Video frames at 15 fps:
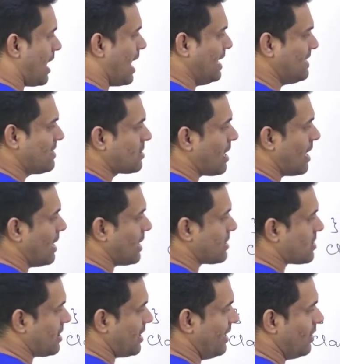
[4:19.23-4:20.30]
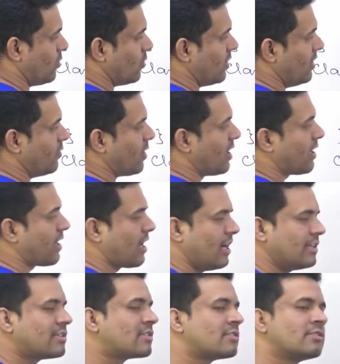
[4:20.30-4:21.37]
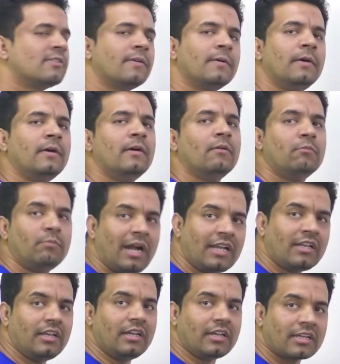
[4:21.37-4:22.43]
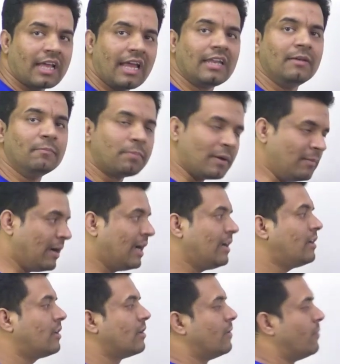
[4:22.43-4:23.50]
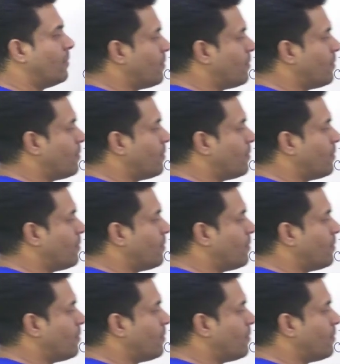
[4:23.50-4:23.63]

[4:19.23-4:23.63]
class can extend only one class, but it can implement